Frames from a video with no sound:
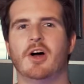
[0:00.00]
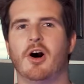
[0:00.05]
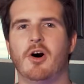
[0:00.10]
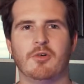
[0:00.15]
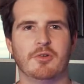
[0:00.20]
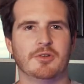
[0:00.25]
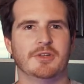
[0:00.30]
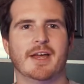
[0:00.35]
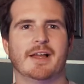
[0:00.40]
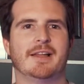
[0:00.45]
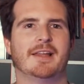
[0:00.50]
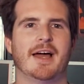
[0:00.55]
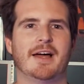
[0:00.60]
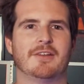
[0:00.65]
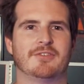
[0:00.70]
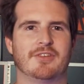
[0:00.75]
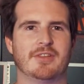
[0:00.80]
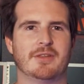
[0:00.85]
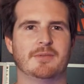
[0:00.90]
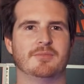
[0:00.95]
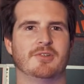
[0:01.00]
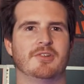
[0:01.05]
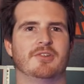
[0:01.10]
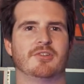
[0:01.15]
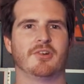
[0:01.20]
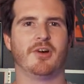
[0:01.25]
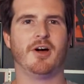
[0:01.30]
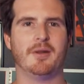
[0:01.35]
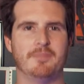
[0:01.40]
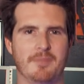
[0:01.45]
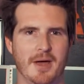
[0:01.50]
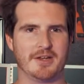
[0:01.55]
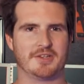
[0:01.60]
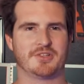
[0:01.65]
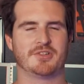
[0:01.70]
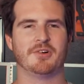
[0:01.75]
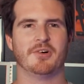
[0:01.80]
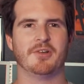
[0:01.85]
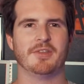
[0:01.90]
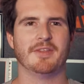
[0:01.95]
I'll yell out to them to try and make
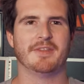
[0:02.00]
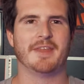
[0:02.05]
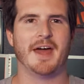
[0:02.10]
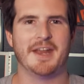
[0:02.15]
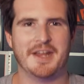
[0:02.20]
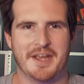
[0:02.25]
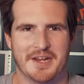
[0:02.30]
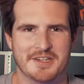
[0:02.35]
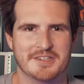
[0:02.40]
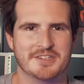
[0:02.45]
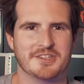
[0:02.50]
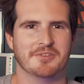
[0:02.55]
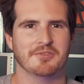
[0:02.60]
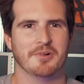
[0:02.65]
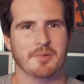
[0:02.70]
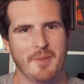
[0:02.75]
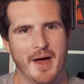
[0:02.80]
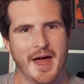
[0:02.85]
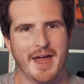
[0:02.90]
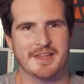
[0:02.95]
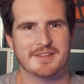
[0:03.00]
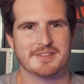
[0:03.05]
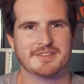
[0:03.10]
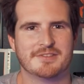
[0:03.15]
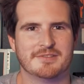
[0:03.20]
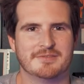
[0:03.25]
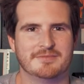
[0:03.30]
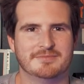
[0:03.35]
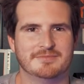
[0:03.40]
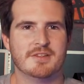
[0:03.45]
sure that that energy remains.